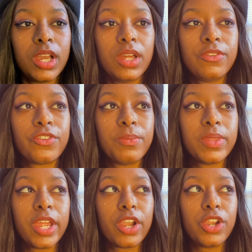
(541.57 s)
From
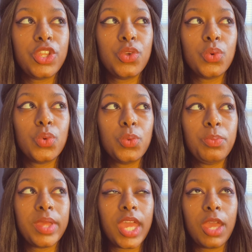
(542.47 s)
there you'll
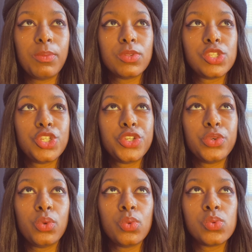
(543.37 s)
be able to
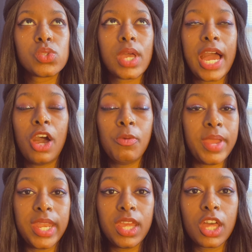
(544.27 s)
choose how
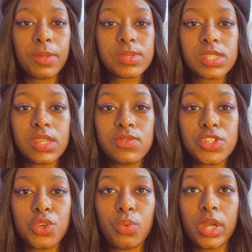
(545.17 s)
many cup sleeves
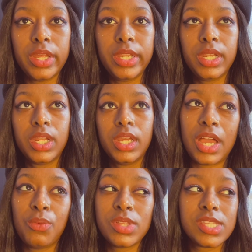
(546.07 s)
you want.
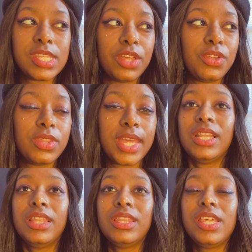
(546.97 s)
I want to tell you that
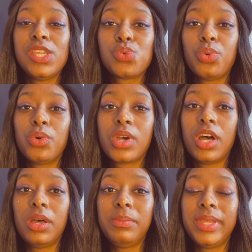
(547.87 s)
these will
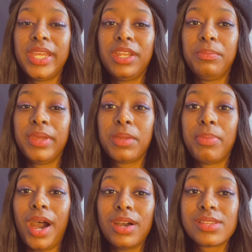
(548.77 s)
come in a big
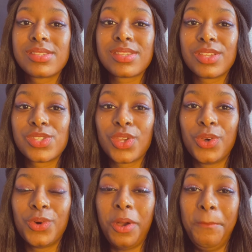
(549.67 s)
box,
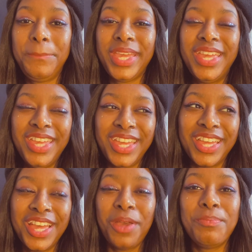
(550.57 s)
so be
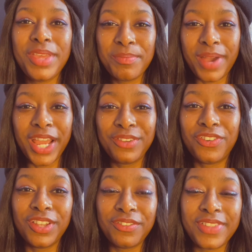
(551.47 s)

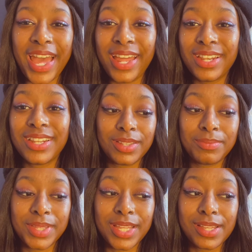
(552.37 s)
mindful of that,
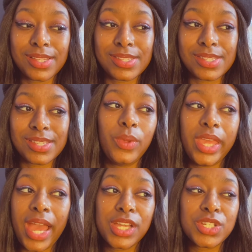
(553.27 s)
because we
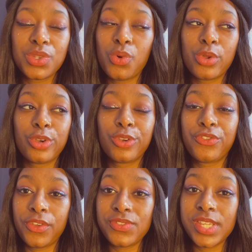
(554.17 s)
actually ordered
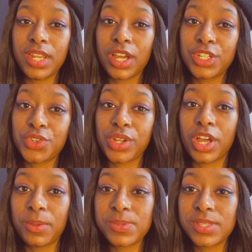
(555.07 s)
1,500
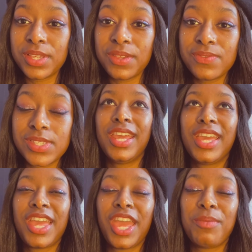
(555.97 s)
cup sleeves. It
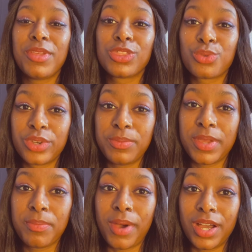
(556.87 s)
came in 3
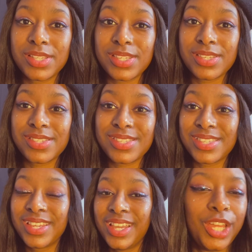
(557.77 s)
big boxes.
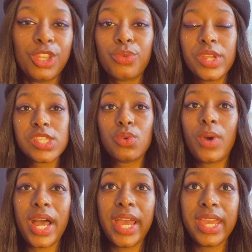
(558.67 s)
The reason
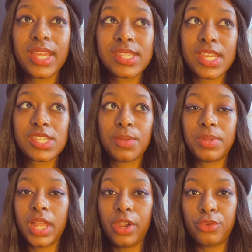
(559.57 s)
why it takes up a
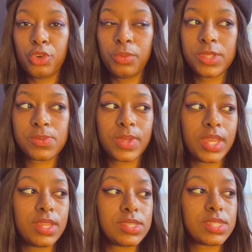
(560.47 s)
lot of room is
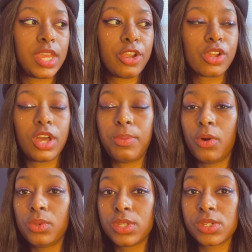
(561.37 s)
because the air cup
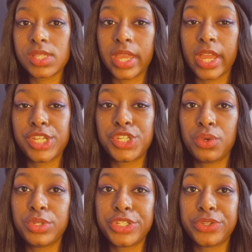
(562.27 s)
holders, like I
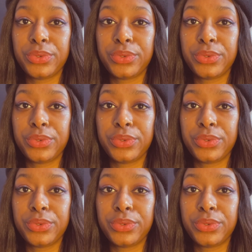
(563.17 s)
showed you,